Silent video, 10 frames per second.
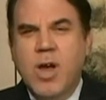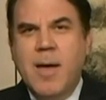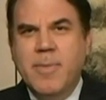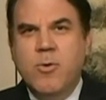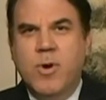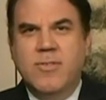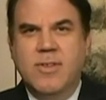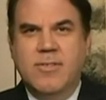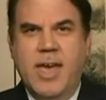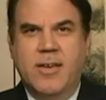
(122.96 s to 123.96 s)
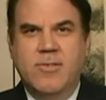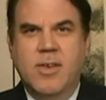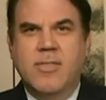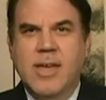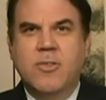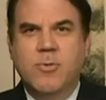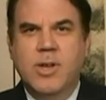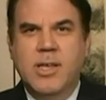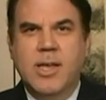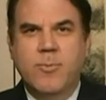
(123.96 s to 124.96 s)
Romney wants a tax cut. That's
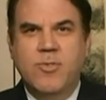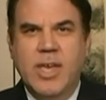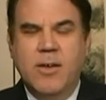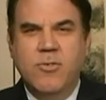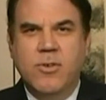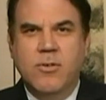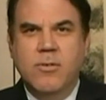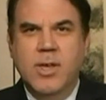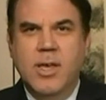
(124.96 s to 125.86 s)
what it comes down to.